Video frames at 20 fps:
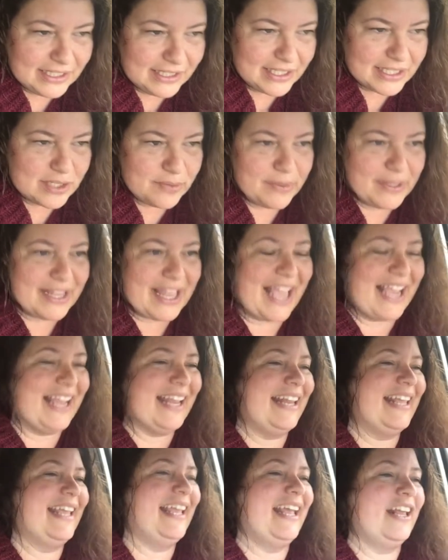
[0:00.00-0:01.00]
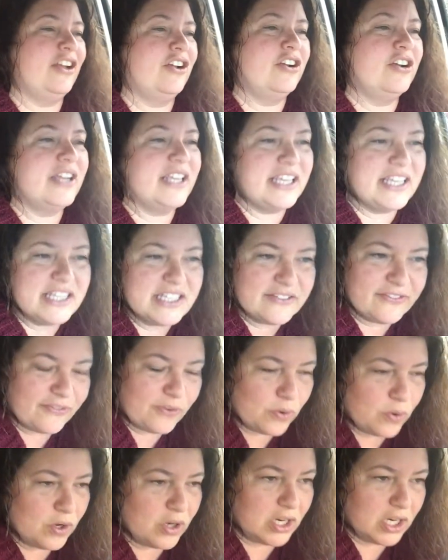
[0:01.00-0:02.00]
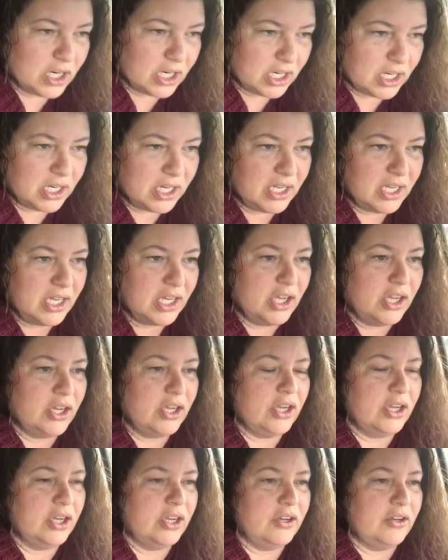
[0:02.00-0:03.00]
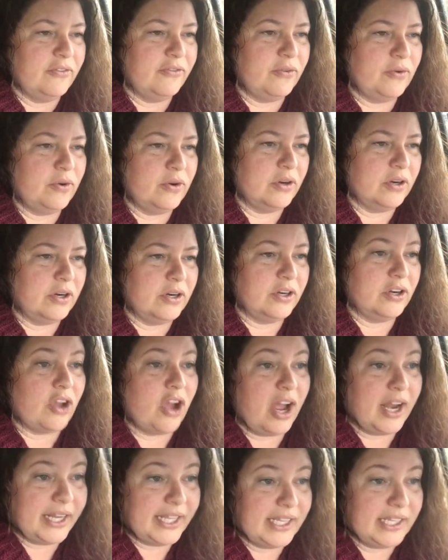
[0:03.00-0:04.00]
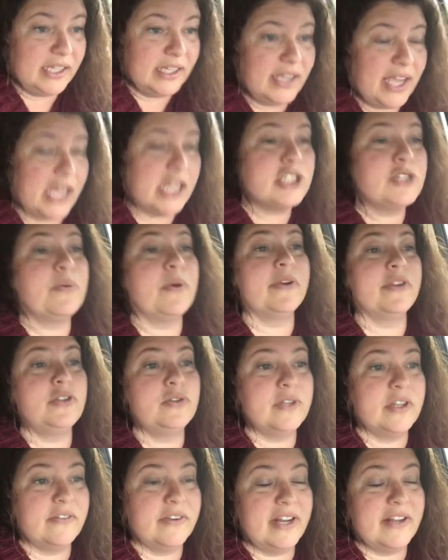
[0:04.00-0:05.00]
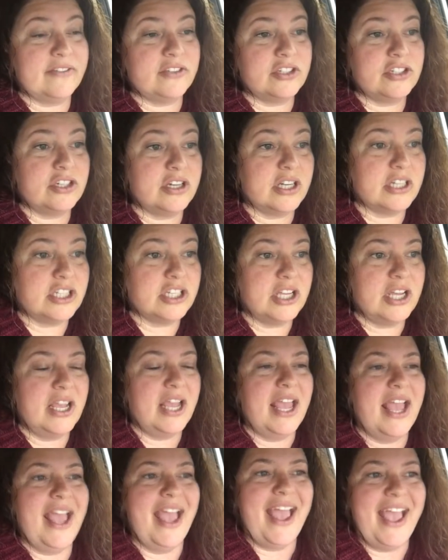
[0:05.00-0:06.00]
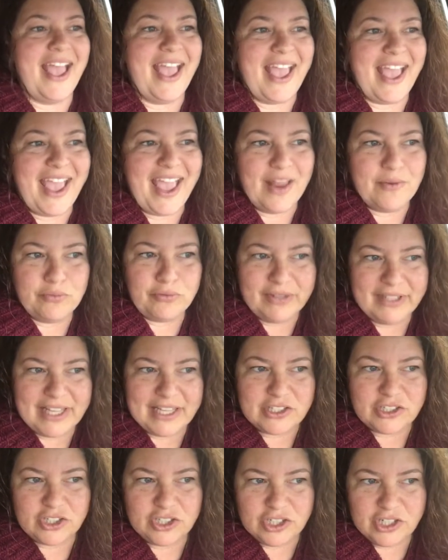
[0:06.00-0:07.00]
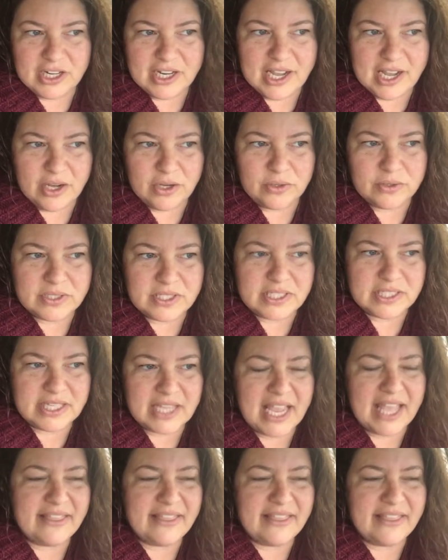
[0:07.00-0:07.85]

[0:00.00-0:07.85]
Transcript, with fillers: Elizabeth. I gotta get cookies for for Nani. I should probably do that right after church, and bring that to her house.